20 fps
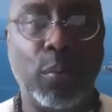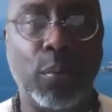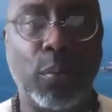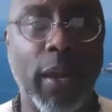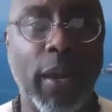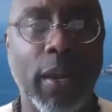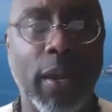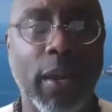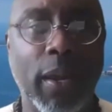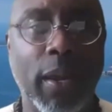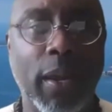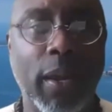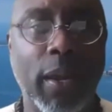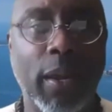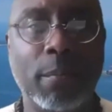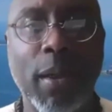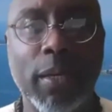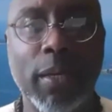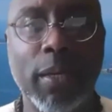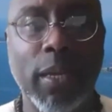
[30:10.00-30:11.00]
pray,
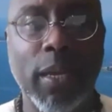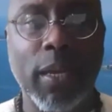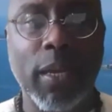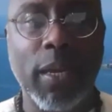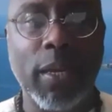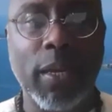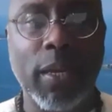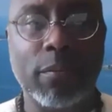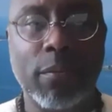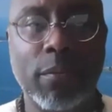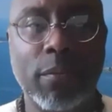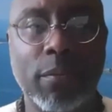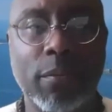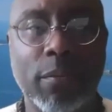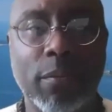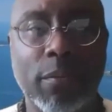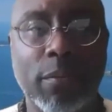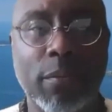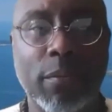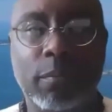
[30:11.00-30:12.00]
meditate,
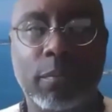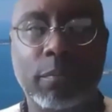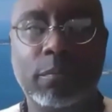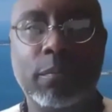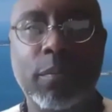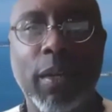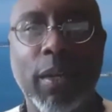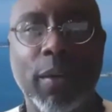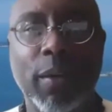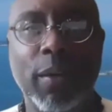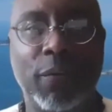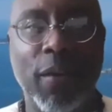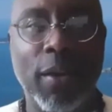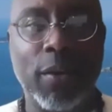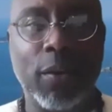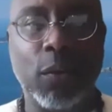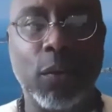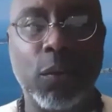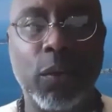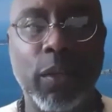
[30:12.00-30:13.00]
and
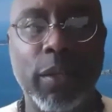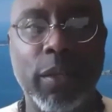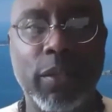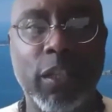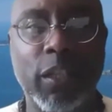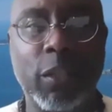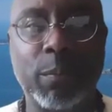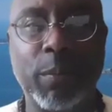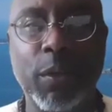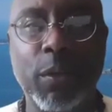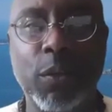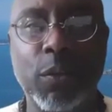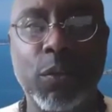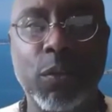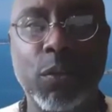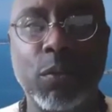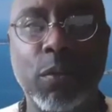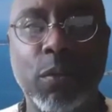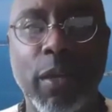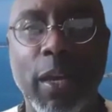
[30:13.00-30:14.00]
find holistic
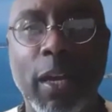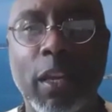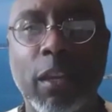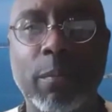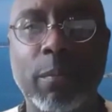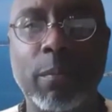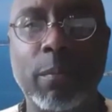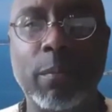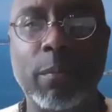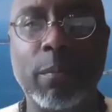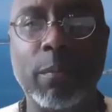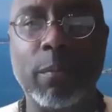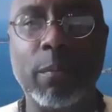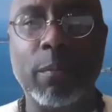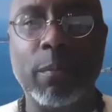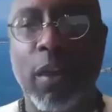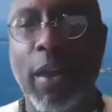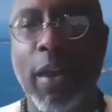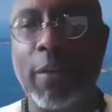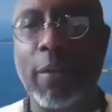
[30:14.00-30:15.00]
spiritual elements
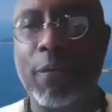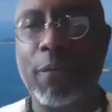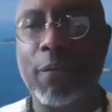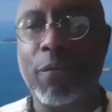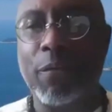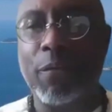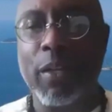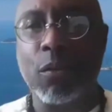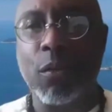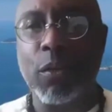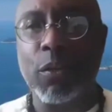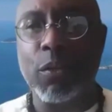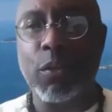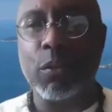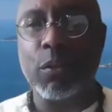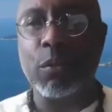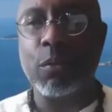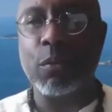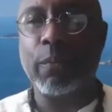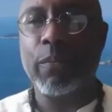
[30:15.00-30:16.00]
within your life that's going
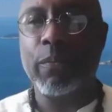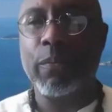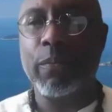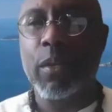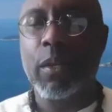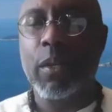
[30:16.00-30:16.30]
to